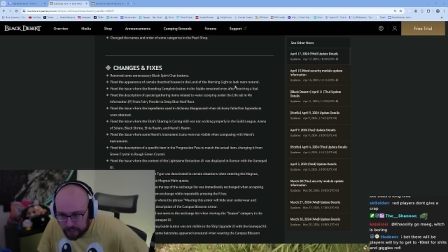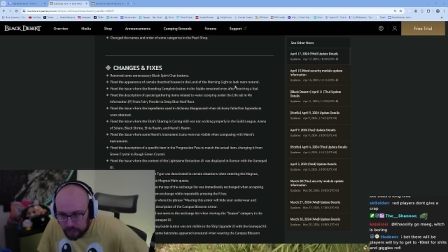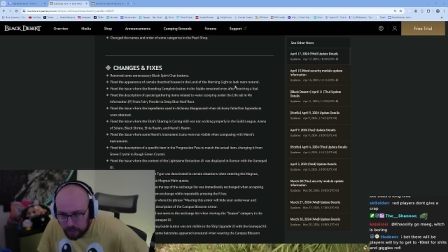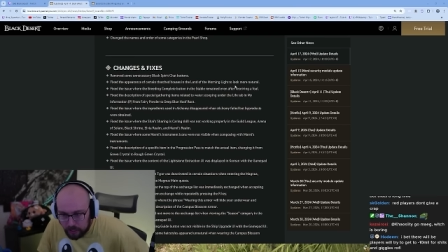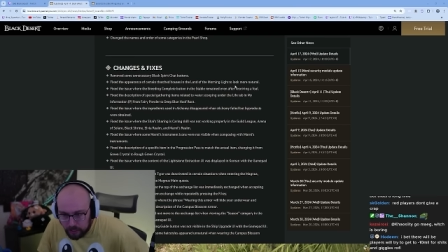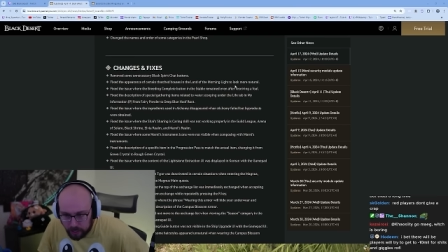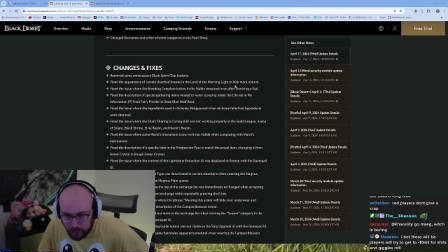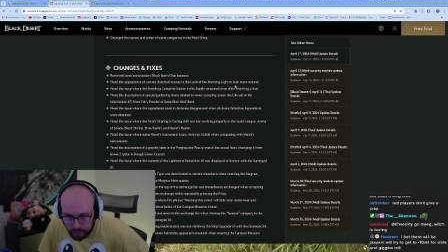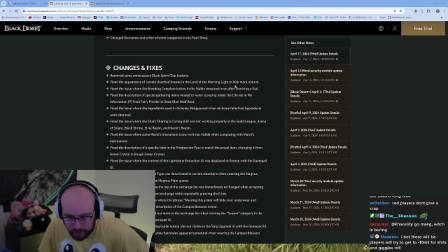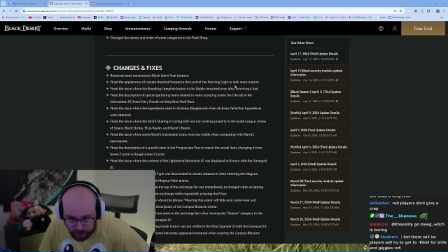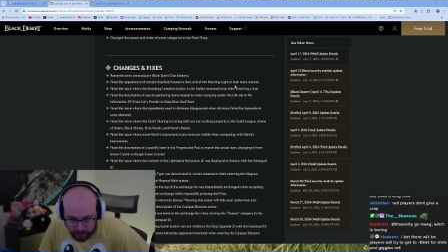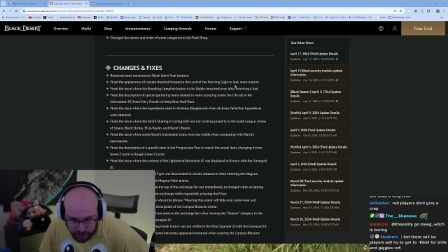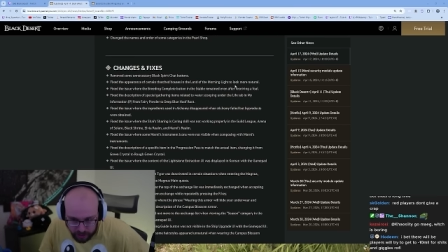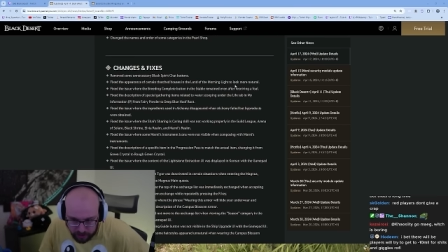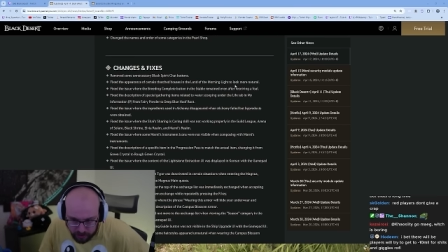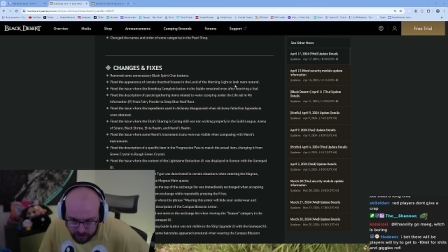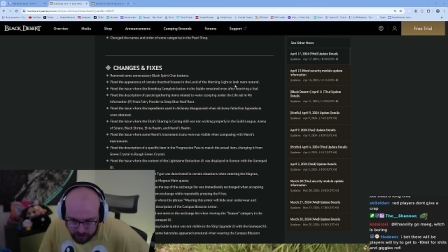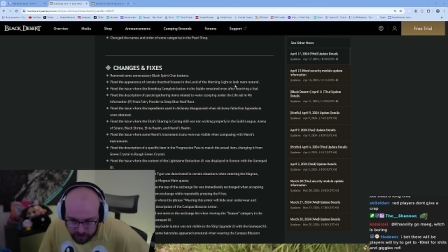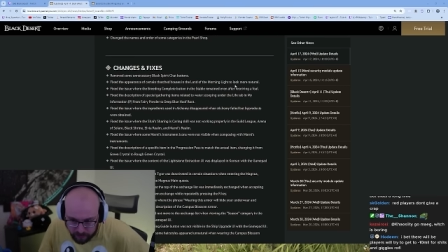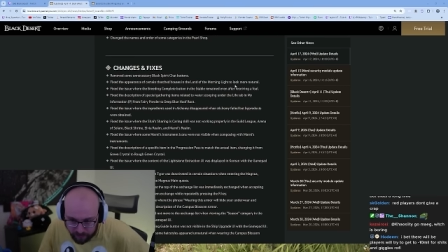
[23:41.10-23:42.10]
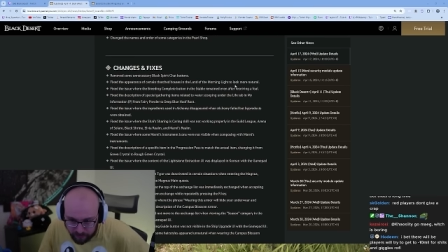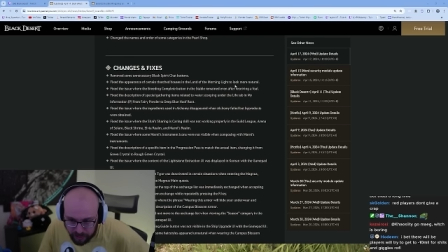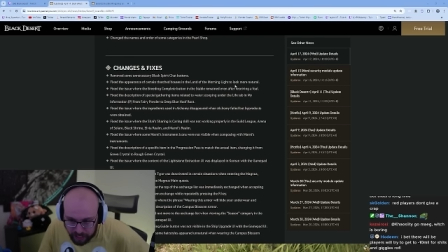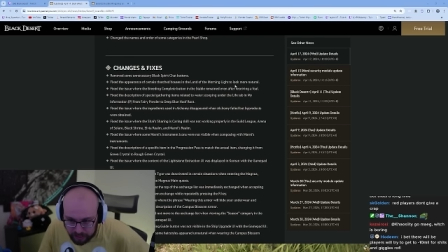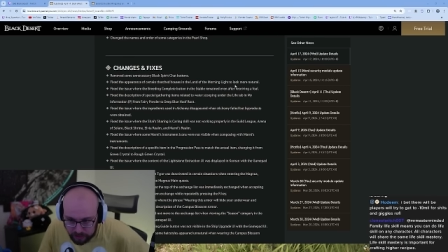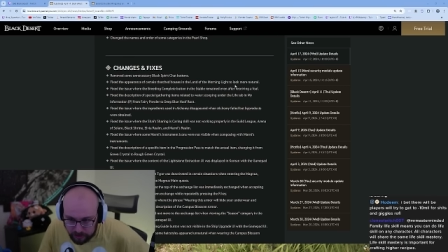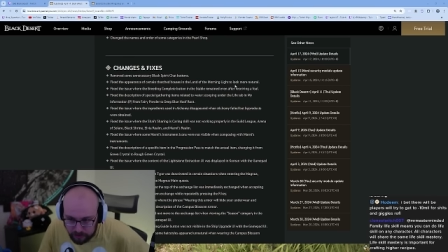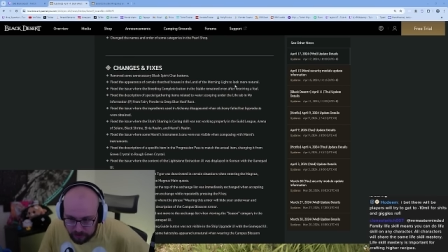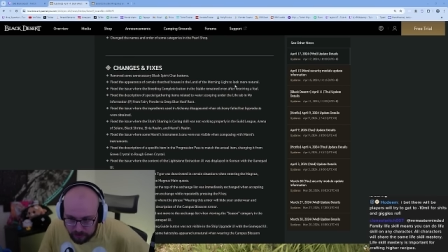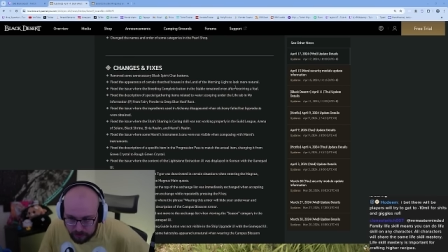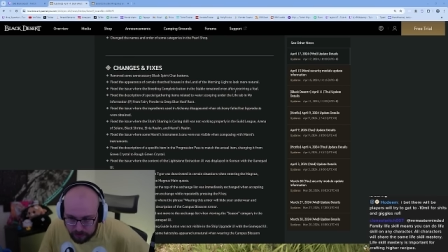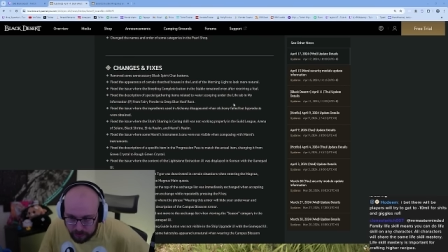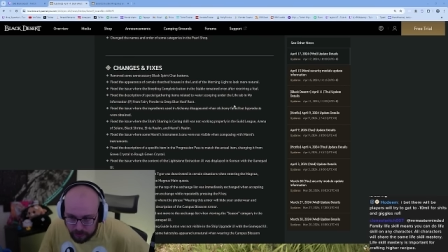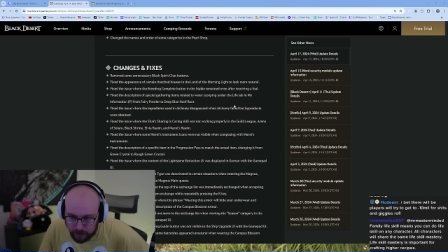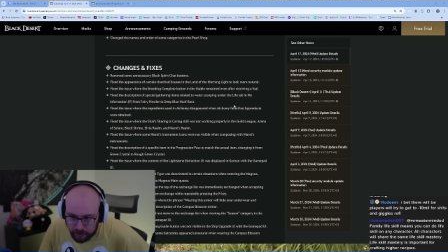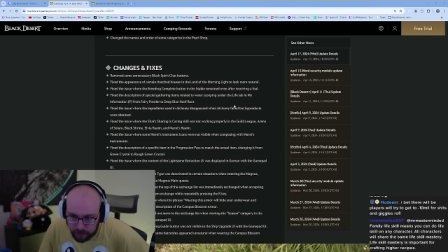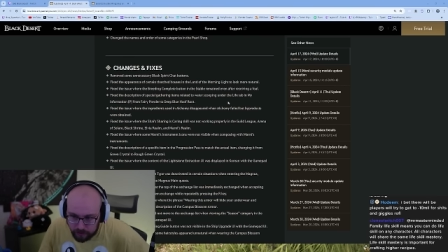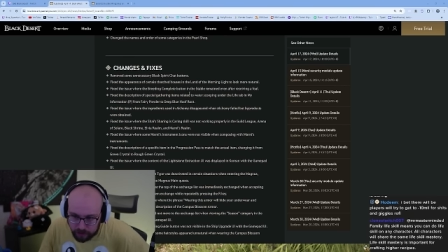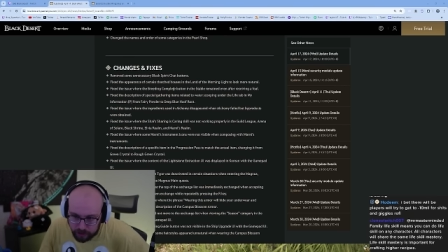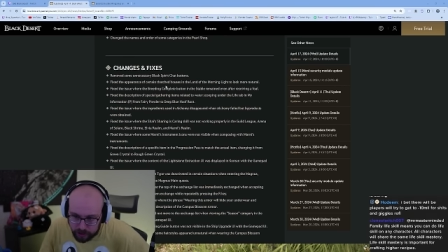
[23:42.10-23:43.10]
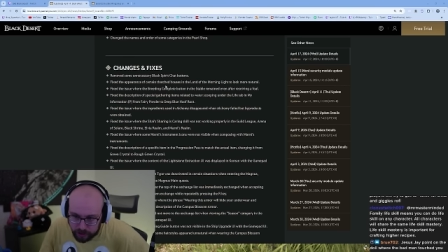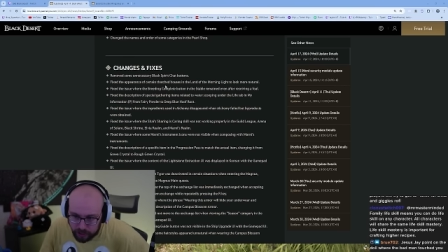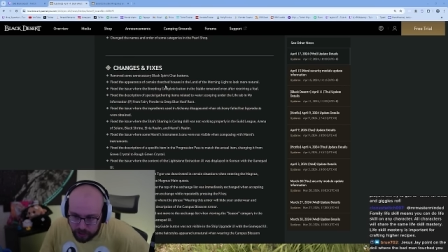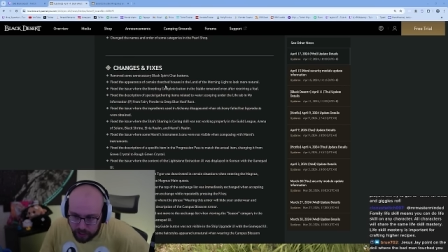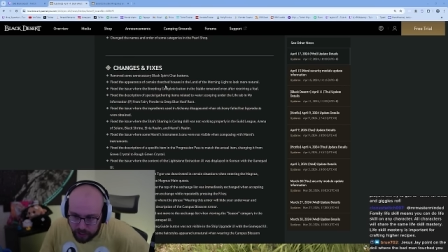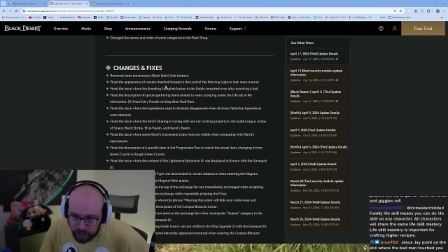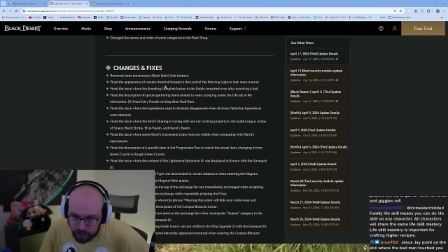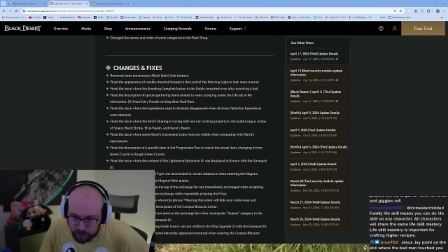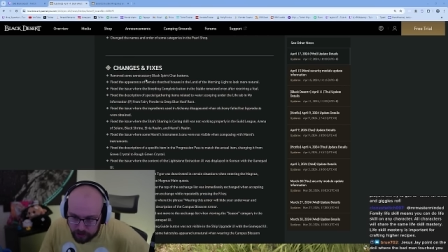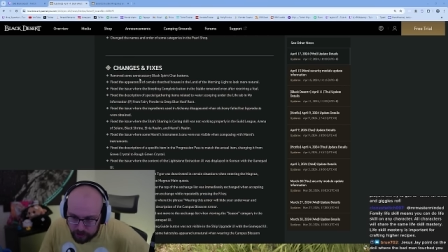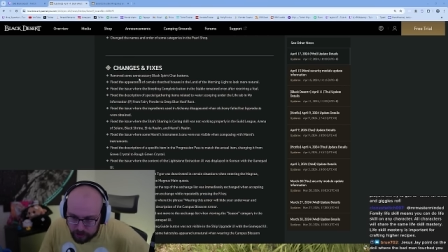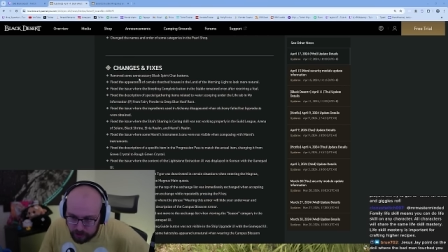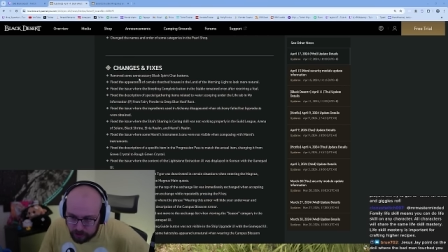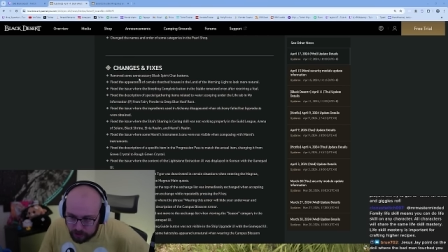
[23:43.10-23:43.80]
Uh, changes and fixes. Changed